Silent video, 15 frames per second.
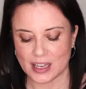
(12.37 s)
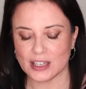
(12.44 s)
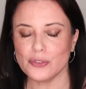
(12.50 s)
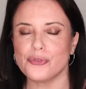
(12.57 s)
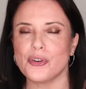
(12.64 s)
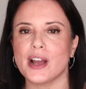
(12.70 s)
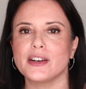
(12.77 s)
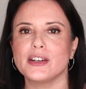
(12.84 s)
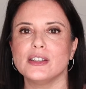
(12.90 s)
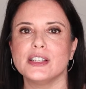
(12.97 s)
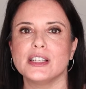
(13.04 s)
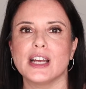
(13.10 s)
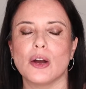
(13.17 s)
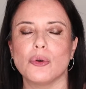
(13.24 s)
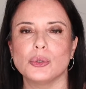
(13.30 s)
and
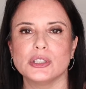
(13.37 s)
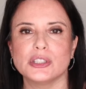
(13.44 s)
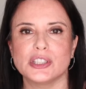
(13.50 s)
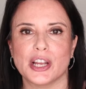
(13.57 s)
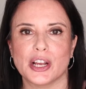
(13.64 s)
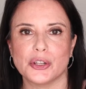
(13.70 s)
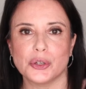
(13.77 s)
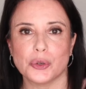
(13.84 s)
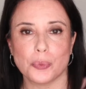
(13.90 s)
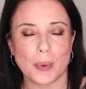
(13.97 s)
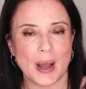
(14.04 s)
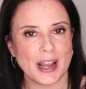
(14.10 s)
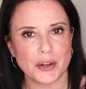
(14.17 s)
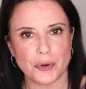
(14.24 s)
finally I will tell you my